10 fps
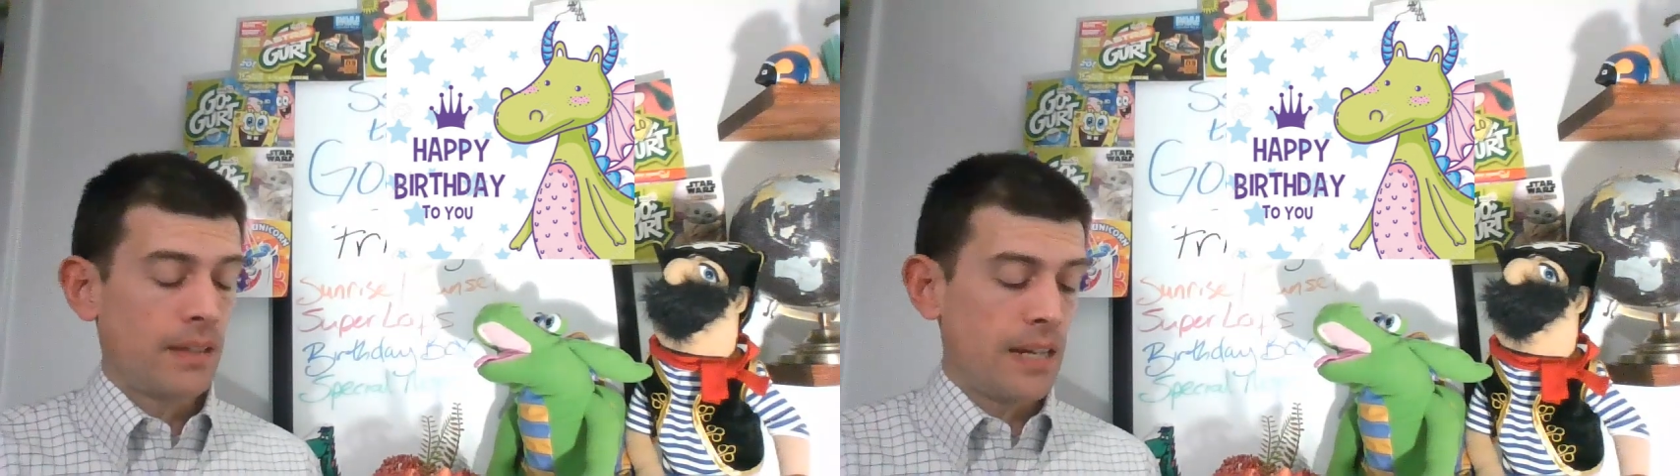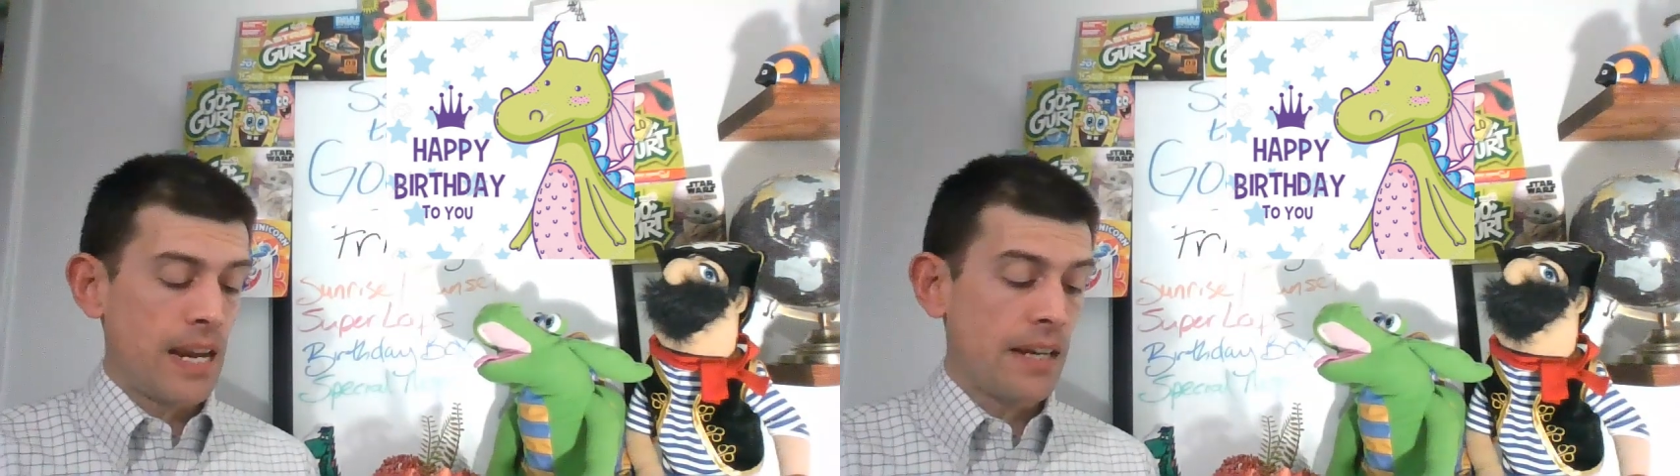
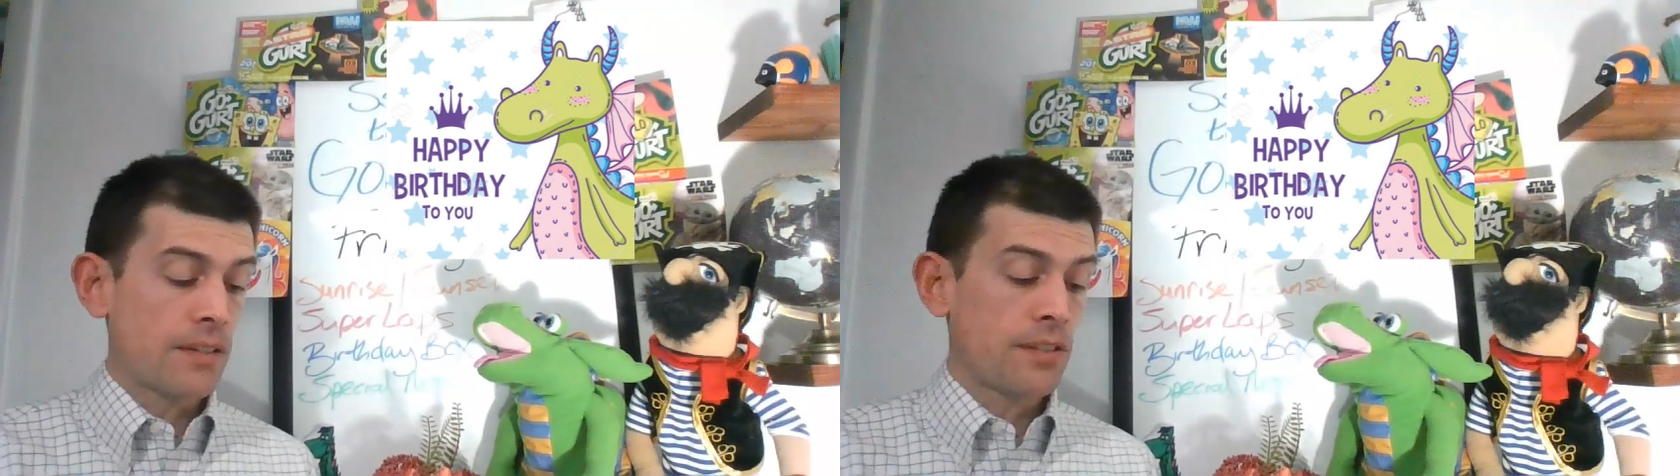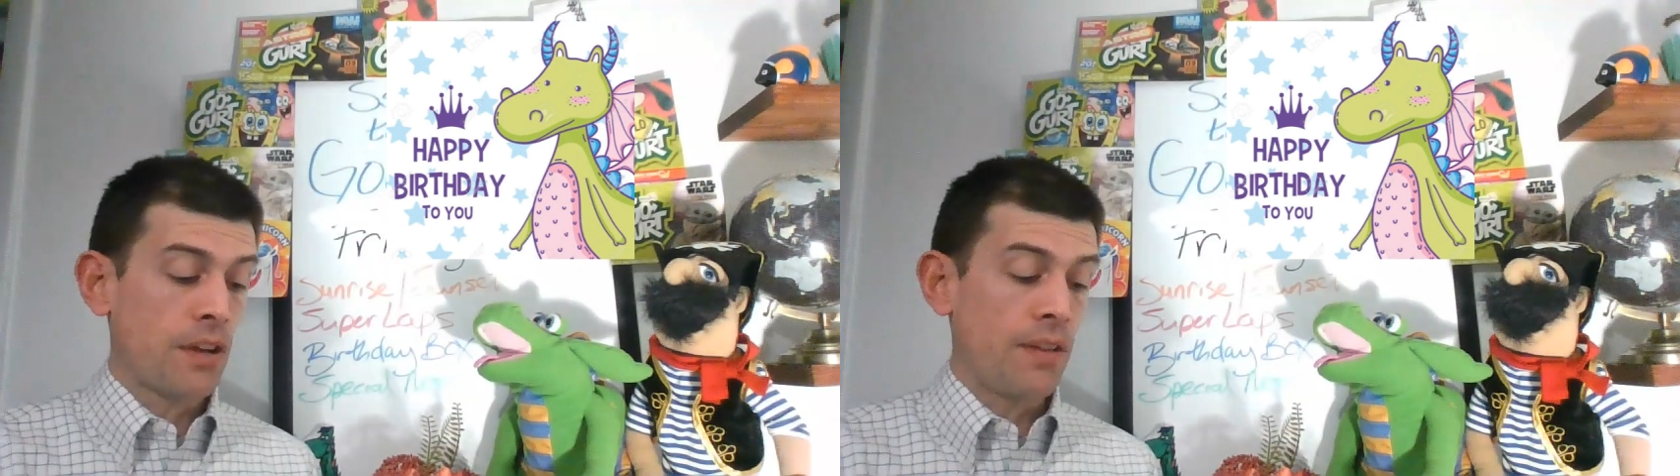
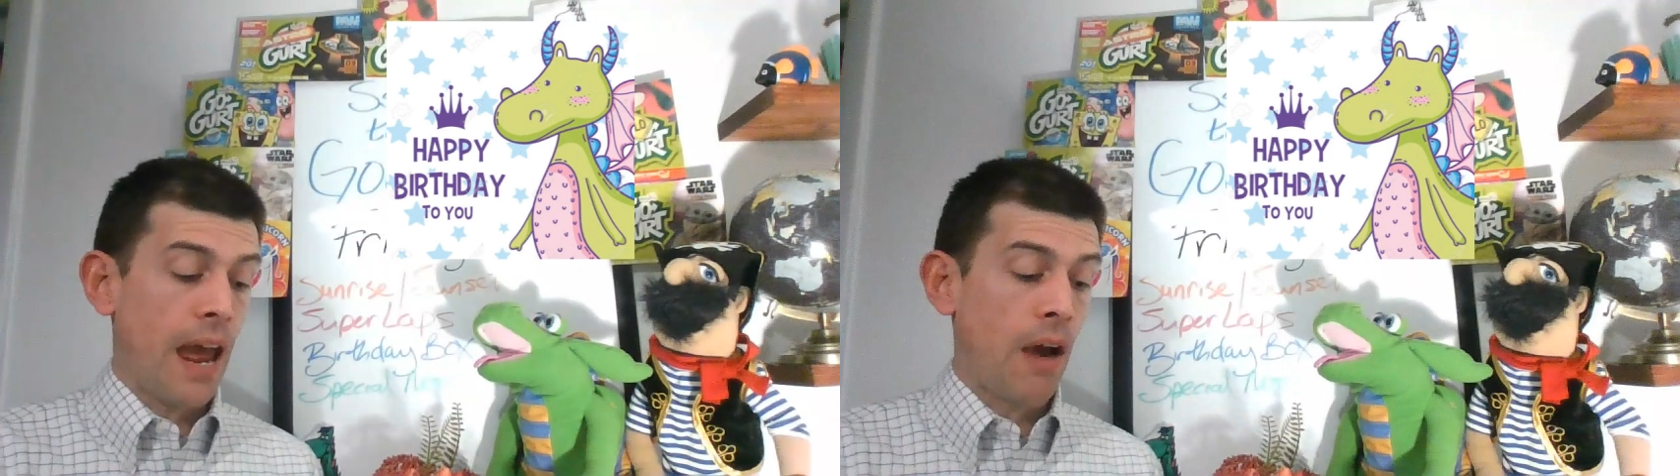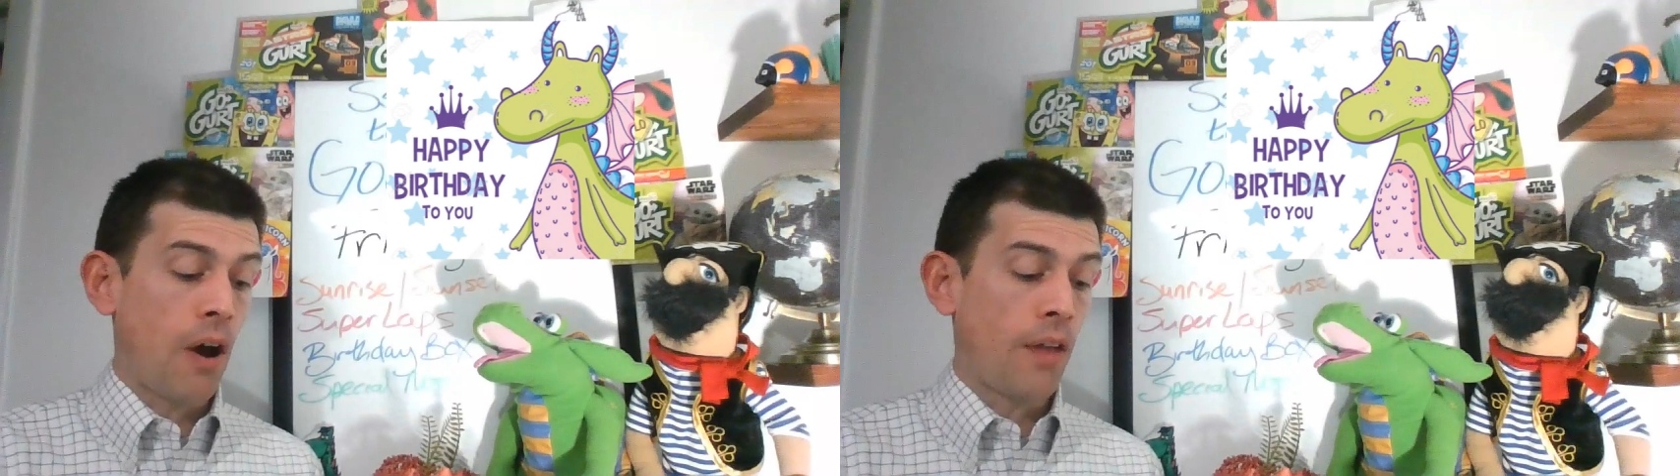Neat. So
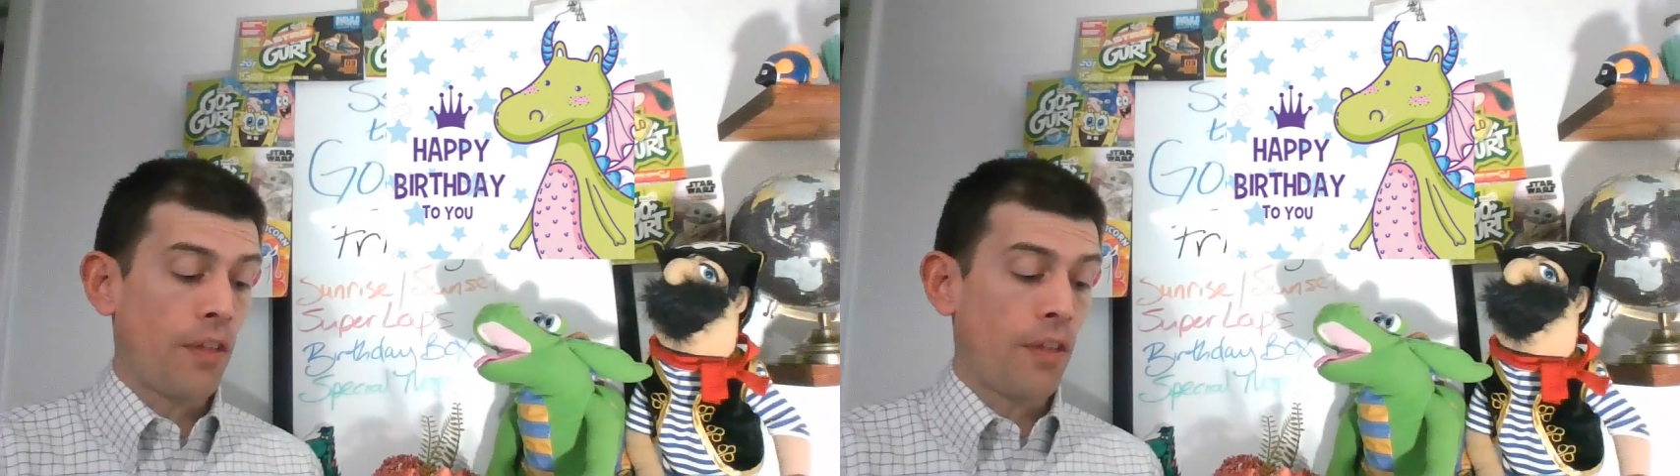now on